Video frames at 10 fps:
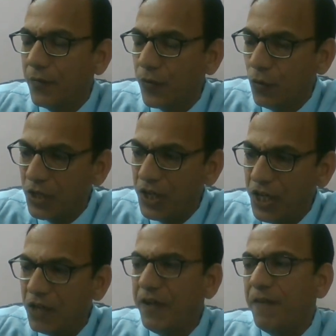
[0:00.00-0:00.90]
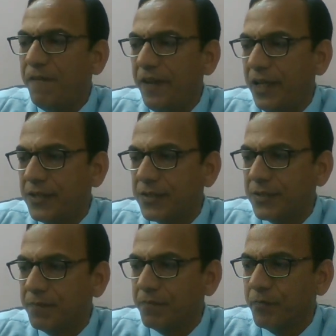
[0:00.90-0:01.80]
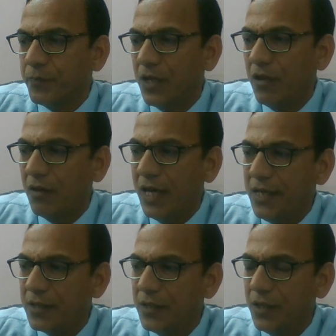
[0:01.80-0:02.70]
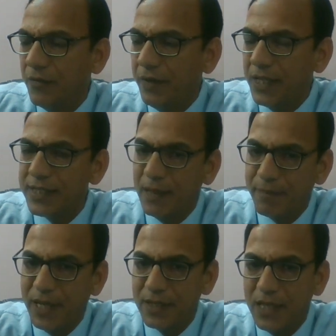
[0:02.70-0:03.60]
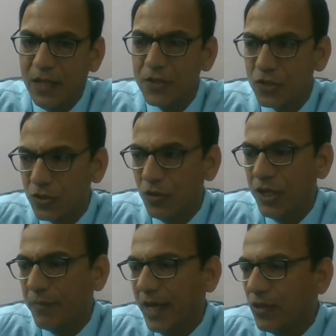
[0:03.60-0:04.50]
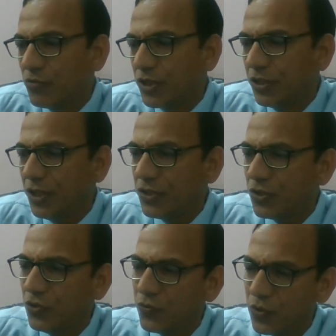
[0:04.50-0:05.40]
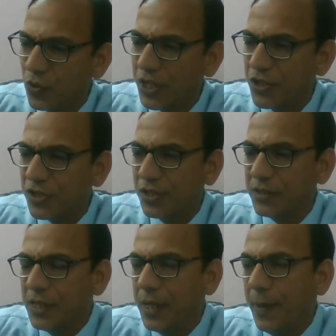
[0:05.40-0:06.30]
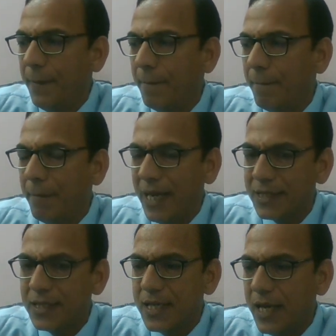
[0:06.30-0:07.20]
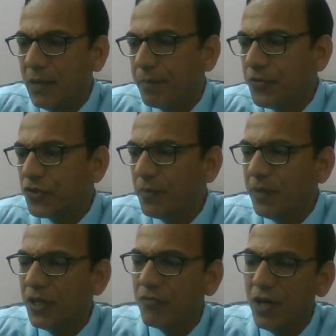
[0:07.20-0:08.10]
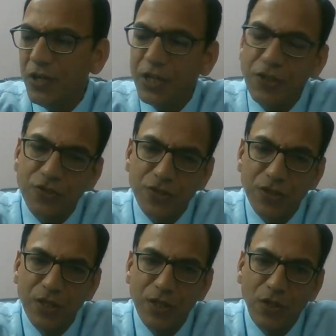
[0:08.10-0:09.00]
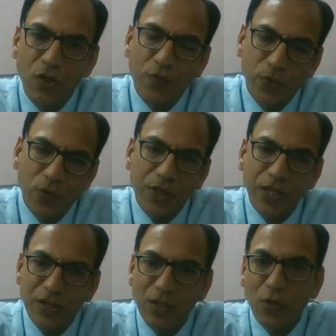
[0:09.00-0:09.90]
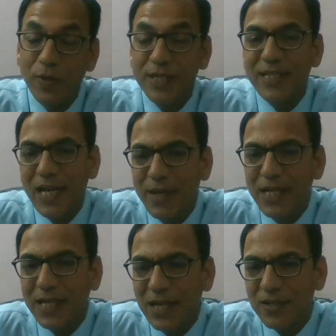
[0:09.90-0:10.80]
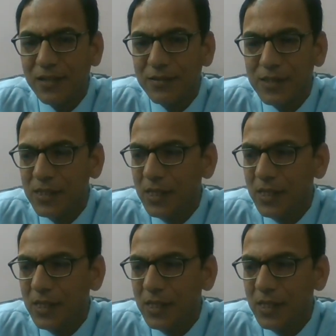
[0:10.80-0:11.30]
from the liquid phase, all right, we separate the solid by using this flotation method. And principal advantage of flotation over sedimentation